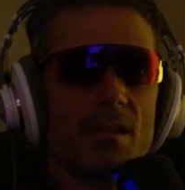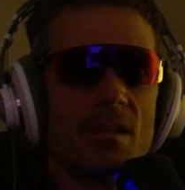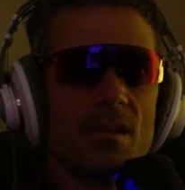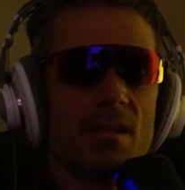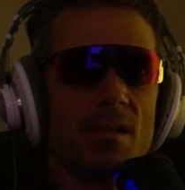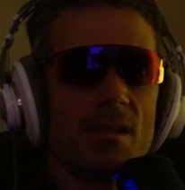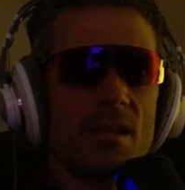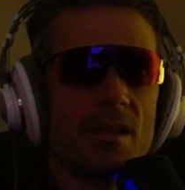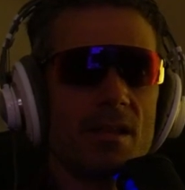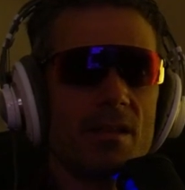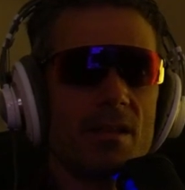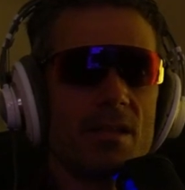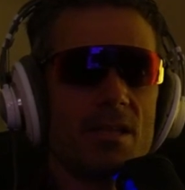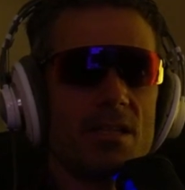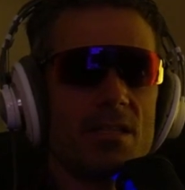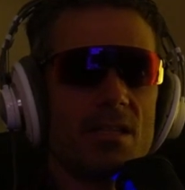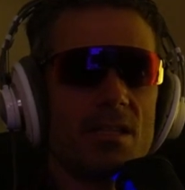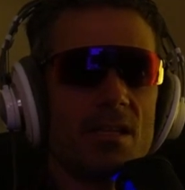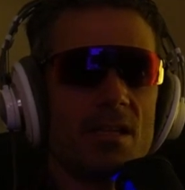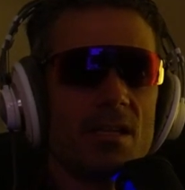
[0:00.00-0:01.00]
Like this
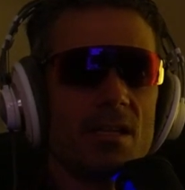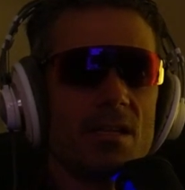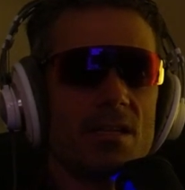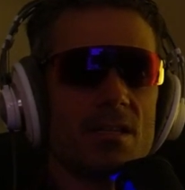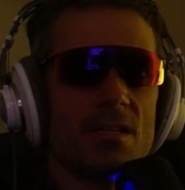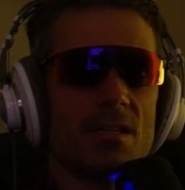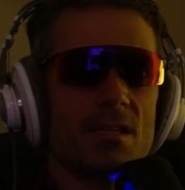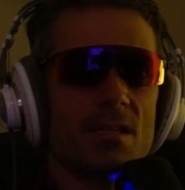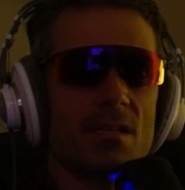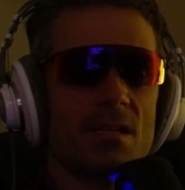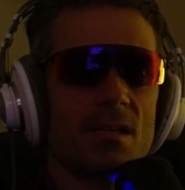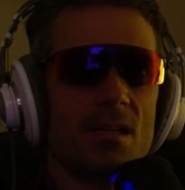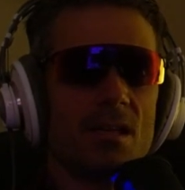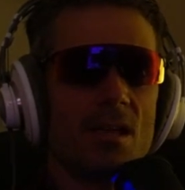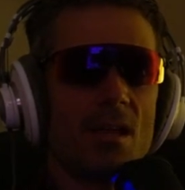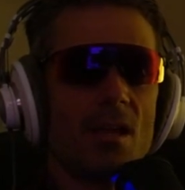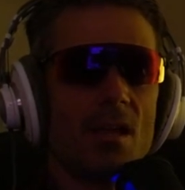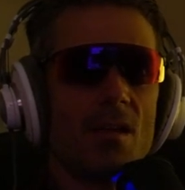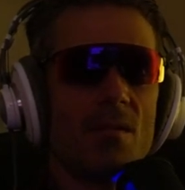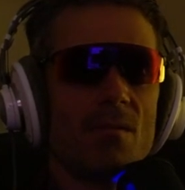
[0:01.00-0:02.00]
is, it
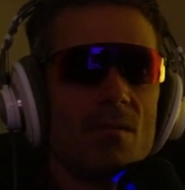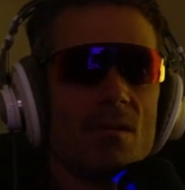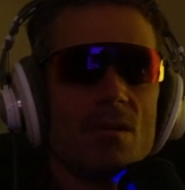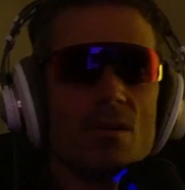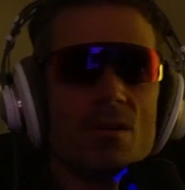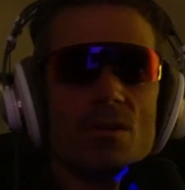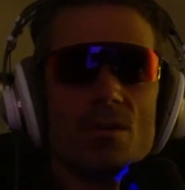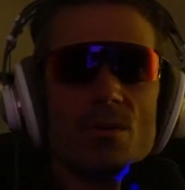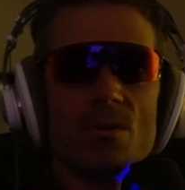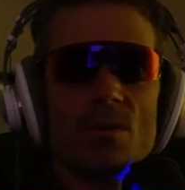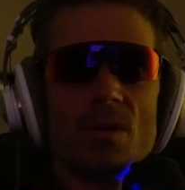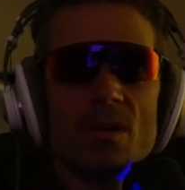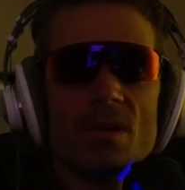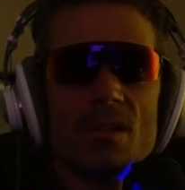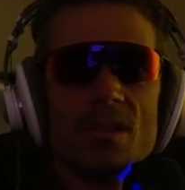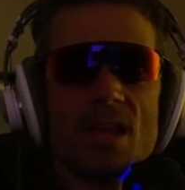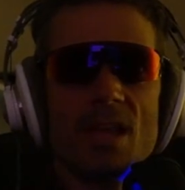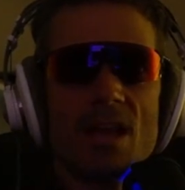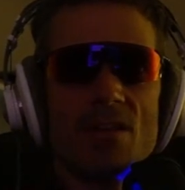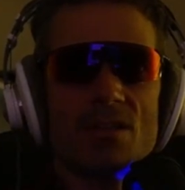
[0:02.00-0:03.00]
can do
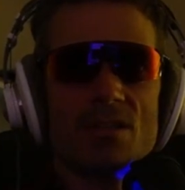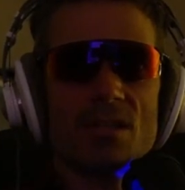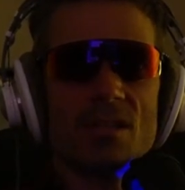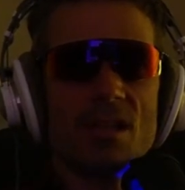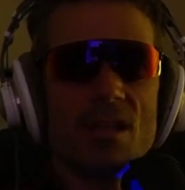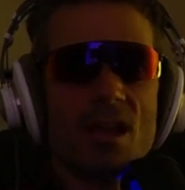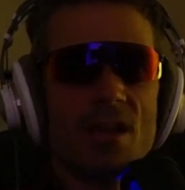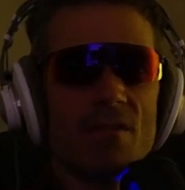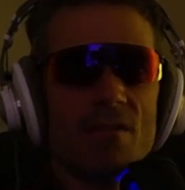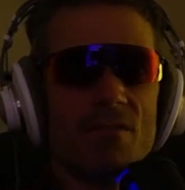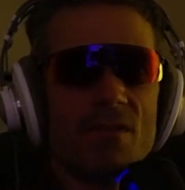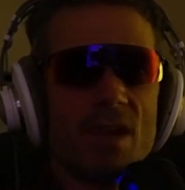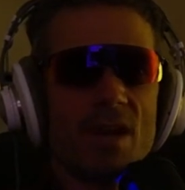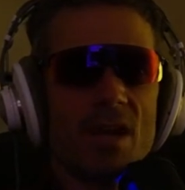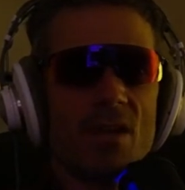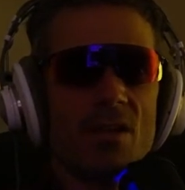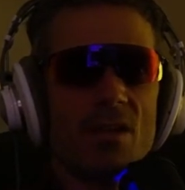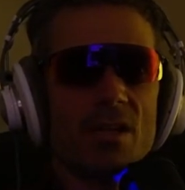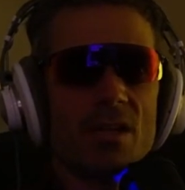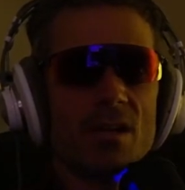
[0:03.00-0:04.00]
1,000-line file
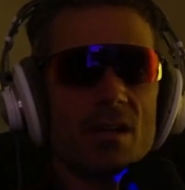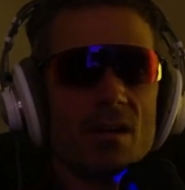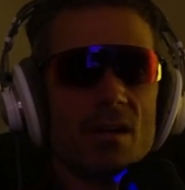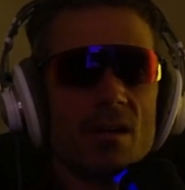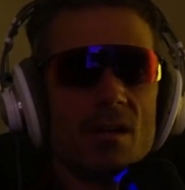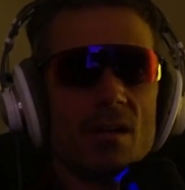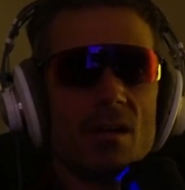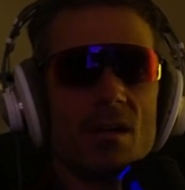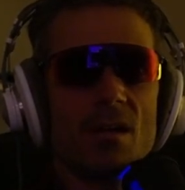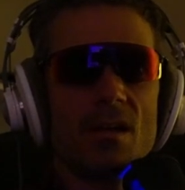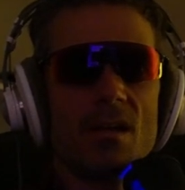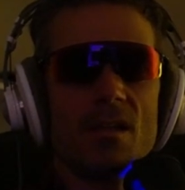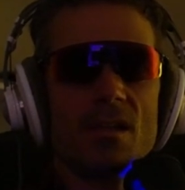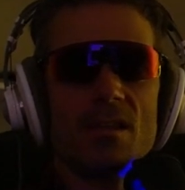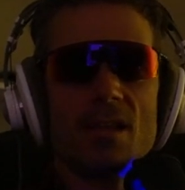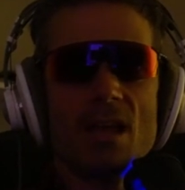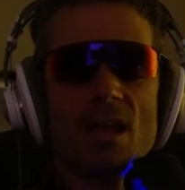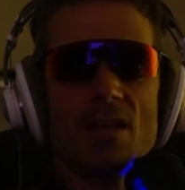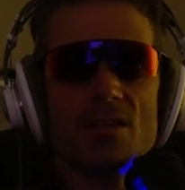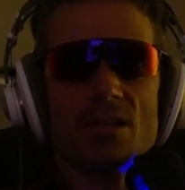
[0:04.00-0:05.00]
here,
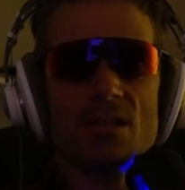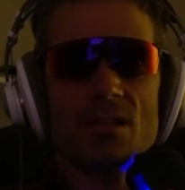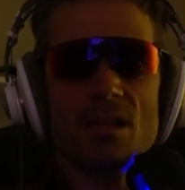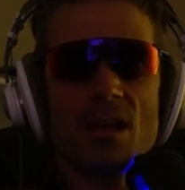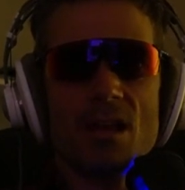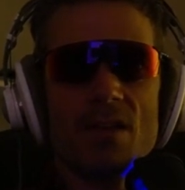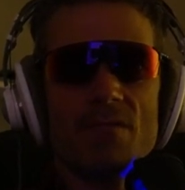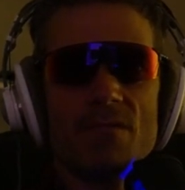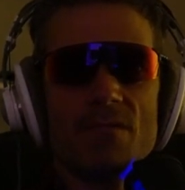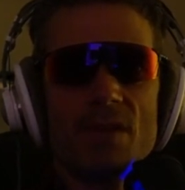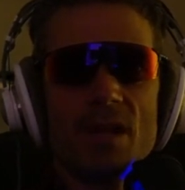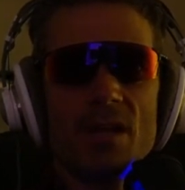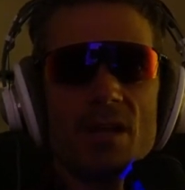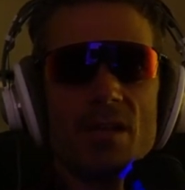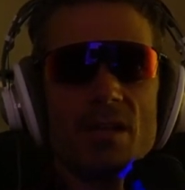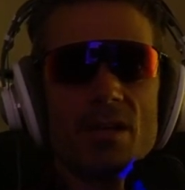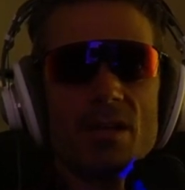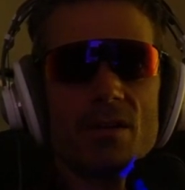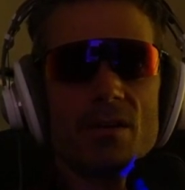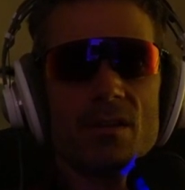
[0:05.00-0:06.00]
1,000-line file
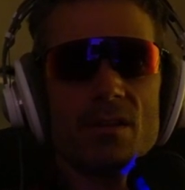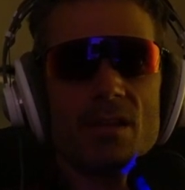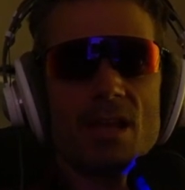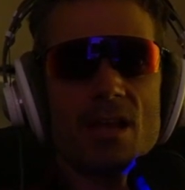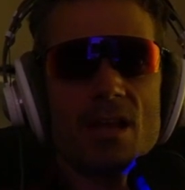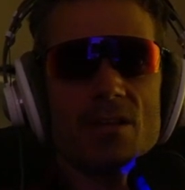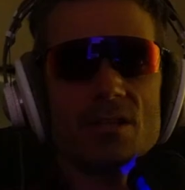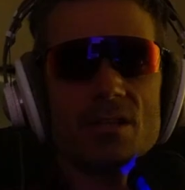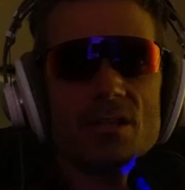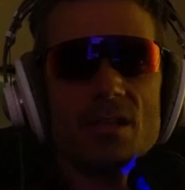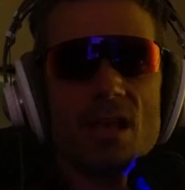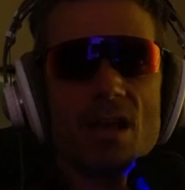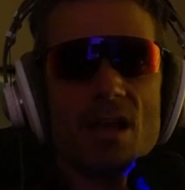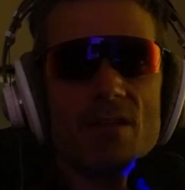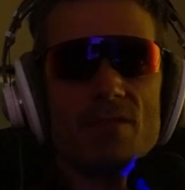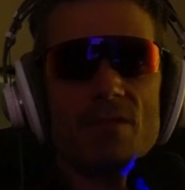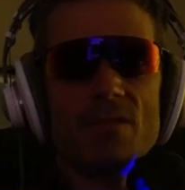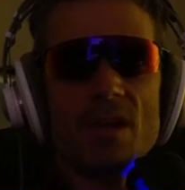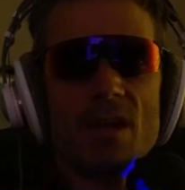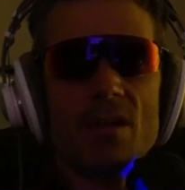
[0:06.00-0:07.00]
here, 1,000-line
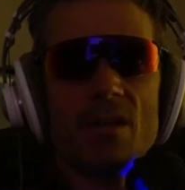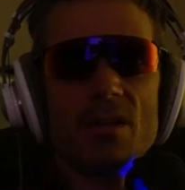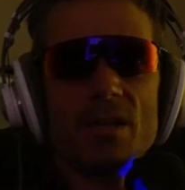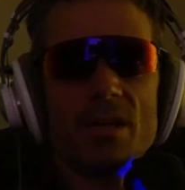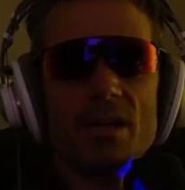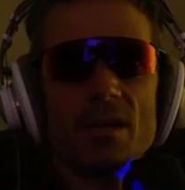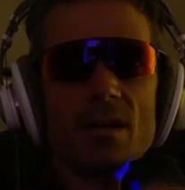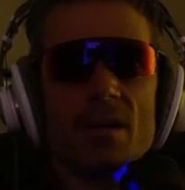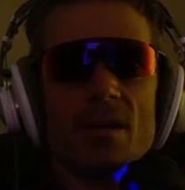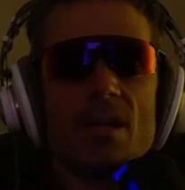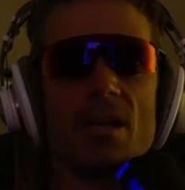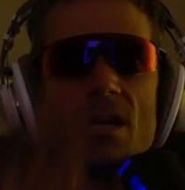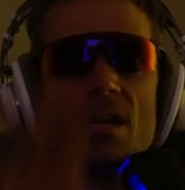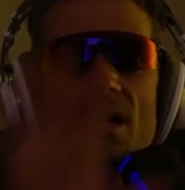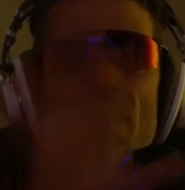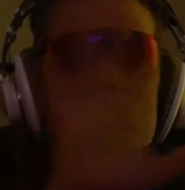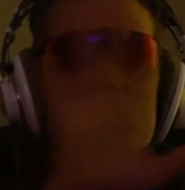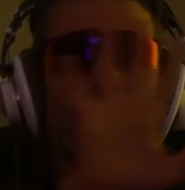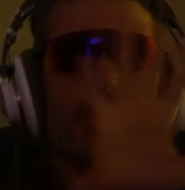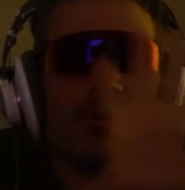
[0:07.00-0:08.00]
file here,
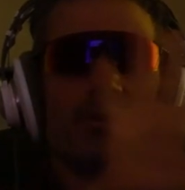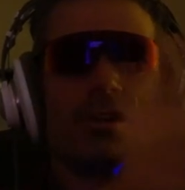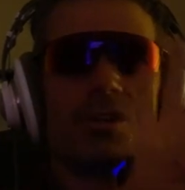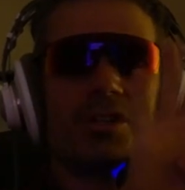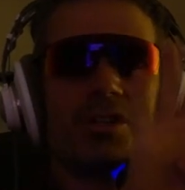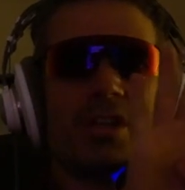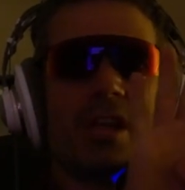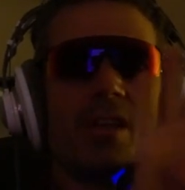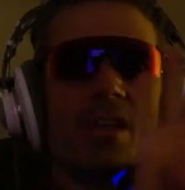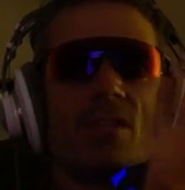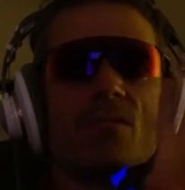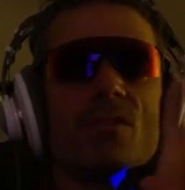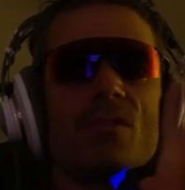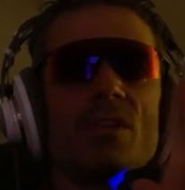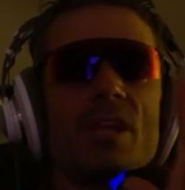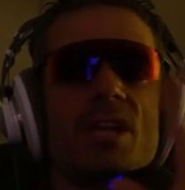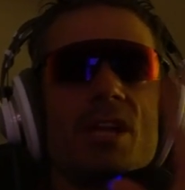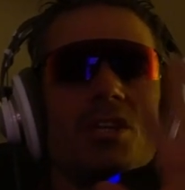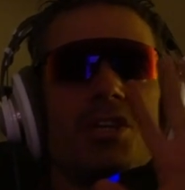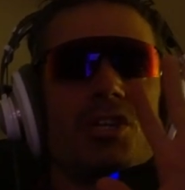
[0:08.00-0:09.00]
and understand the
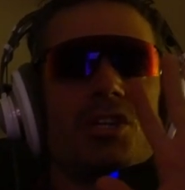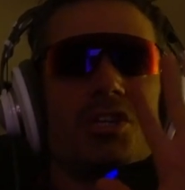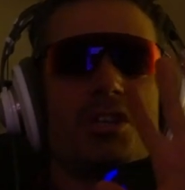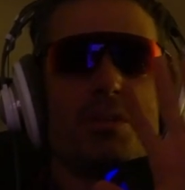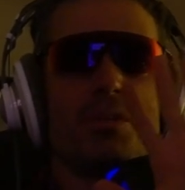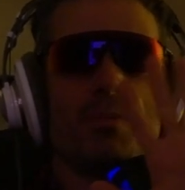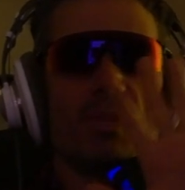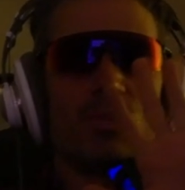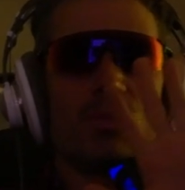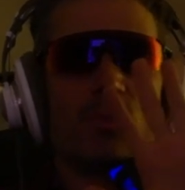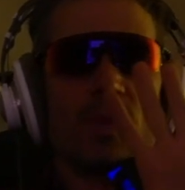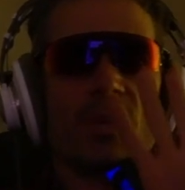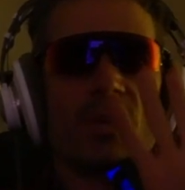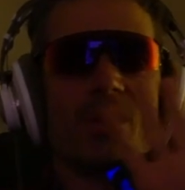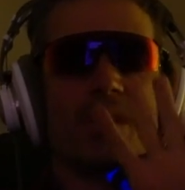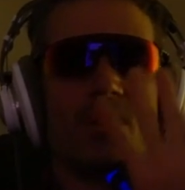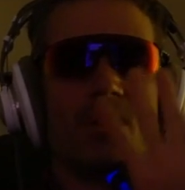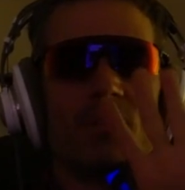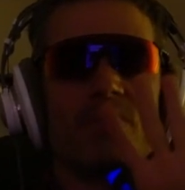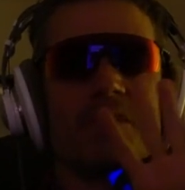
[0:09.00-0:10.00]
relationship between
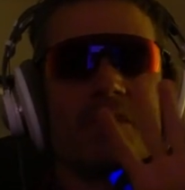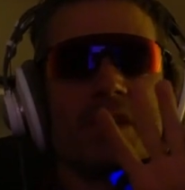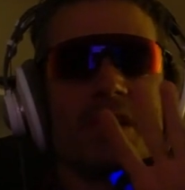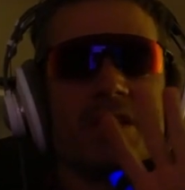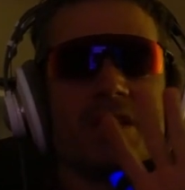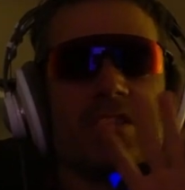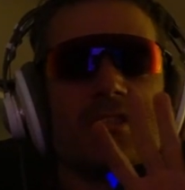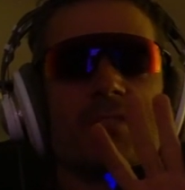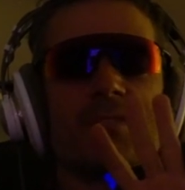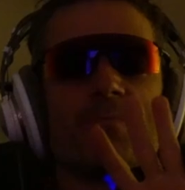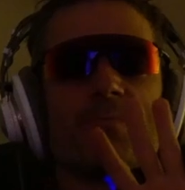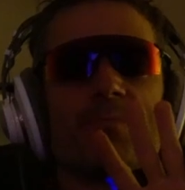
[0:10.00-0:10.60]
all of these.